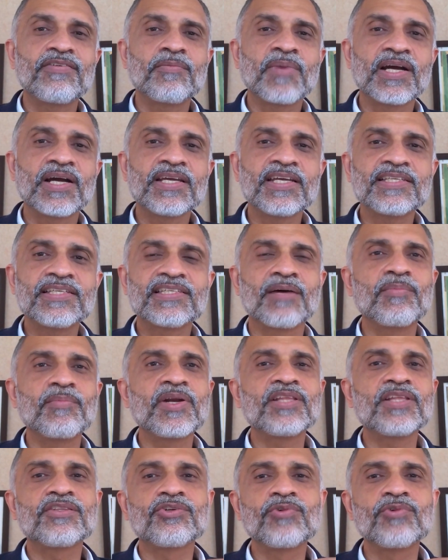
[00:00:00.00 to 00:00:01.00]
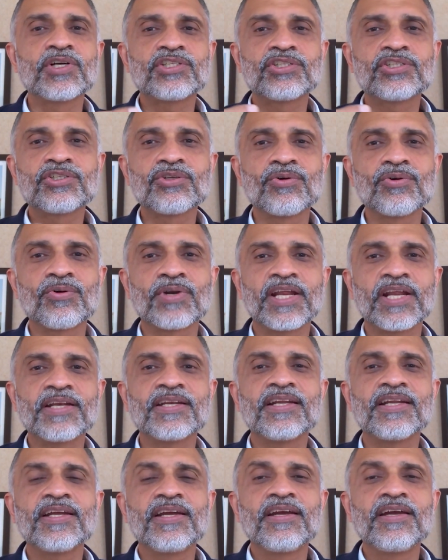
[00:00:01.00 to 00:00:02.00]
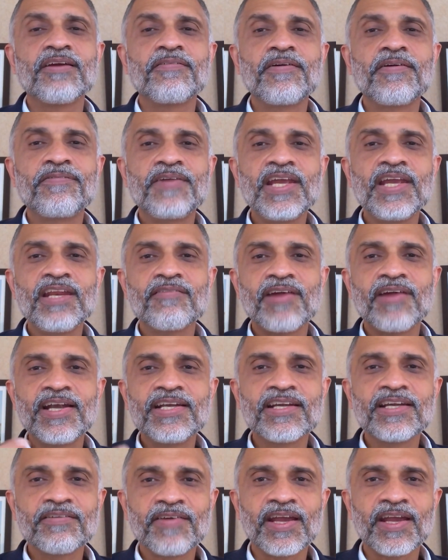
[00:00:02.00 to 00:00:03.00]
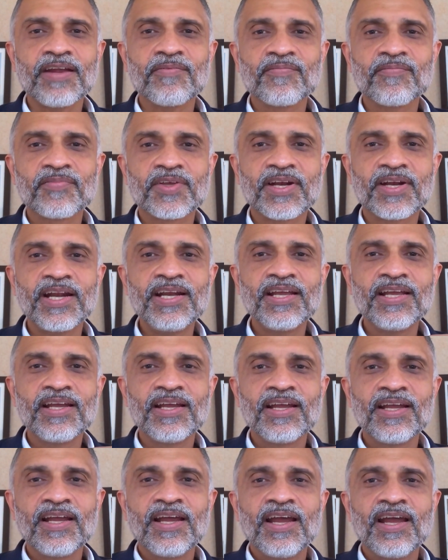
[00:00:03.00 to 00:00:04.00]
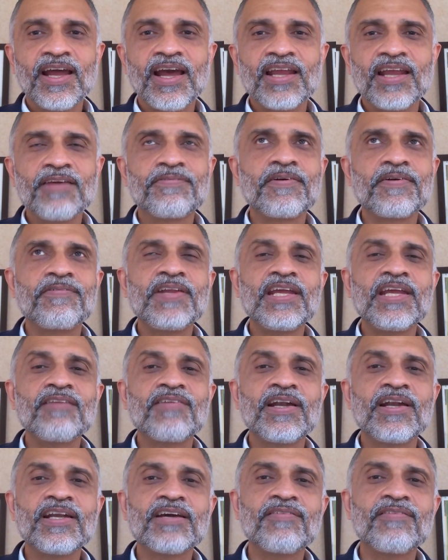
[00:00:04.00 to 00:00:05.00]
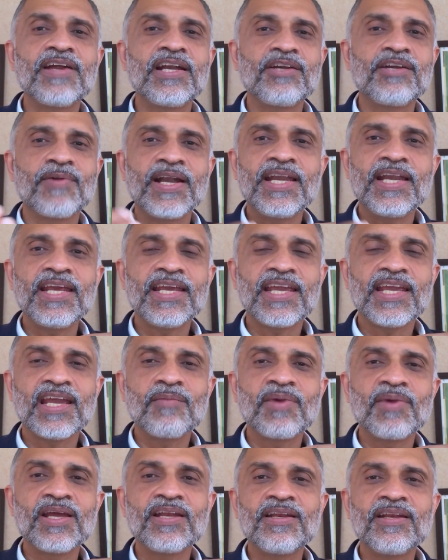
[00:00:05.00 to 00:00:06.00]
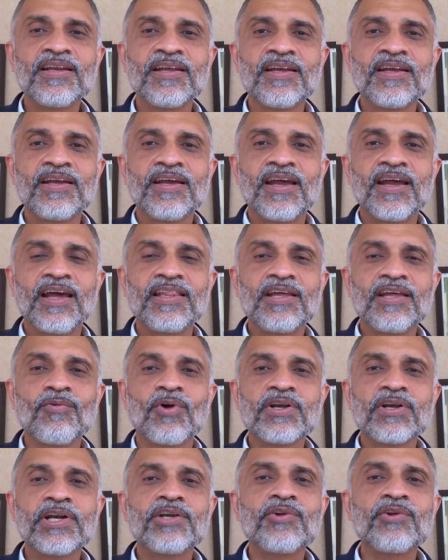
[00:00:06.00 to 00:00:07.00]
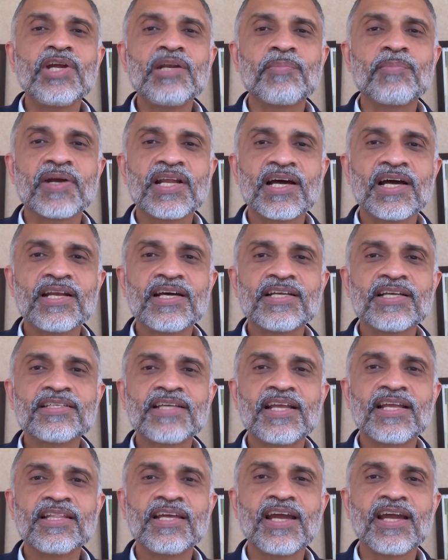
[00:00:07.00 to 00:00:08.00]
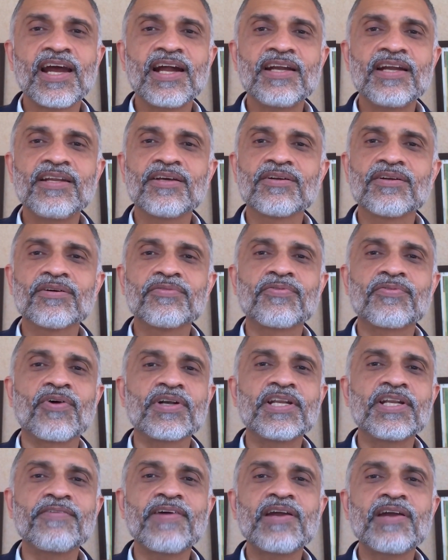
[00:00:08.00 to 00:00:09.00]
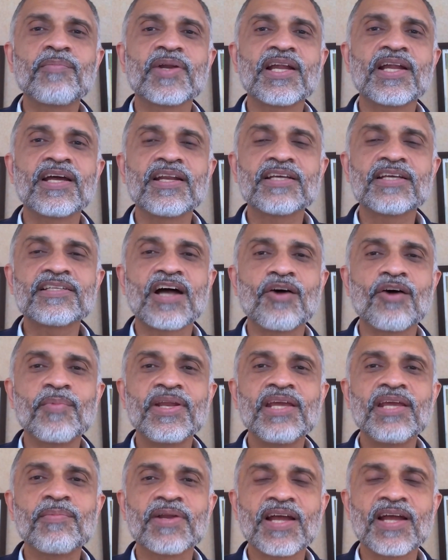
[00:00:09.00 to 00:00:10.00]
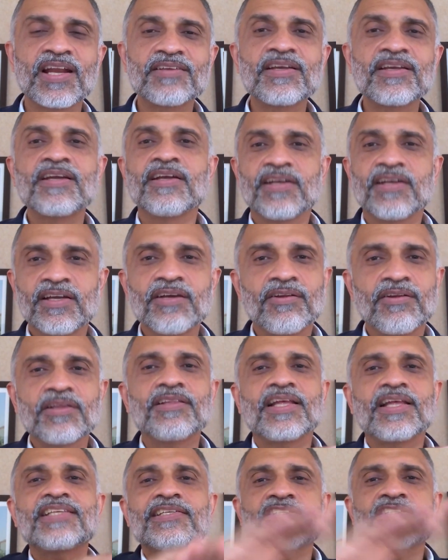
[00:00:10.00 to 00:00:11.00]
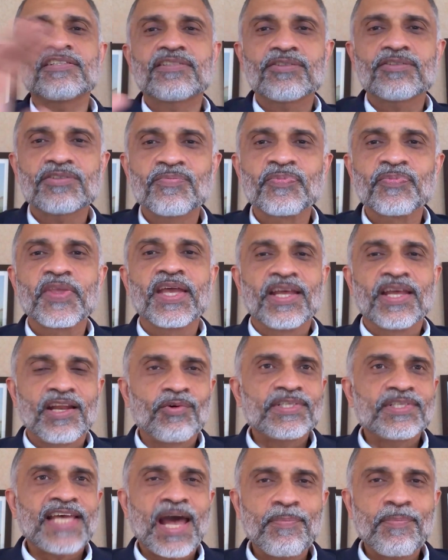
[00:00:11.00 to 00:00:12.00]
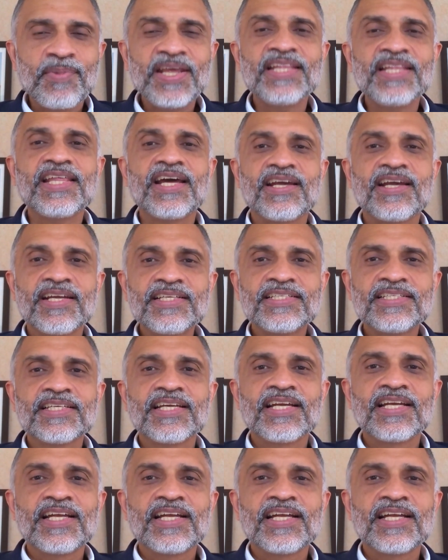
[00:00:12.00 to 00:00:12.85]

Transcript: monkeys, somebody threw a stone, and 15 went away, right? And if 15 went away and 20 came in, and they wanted to eat bananas, and they had, 45 bananas, how many bananas? That's just, now what's happening there is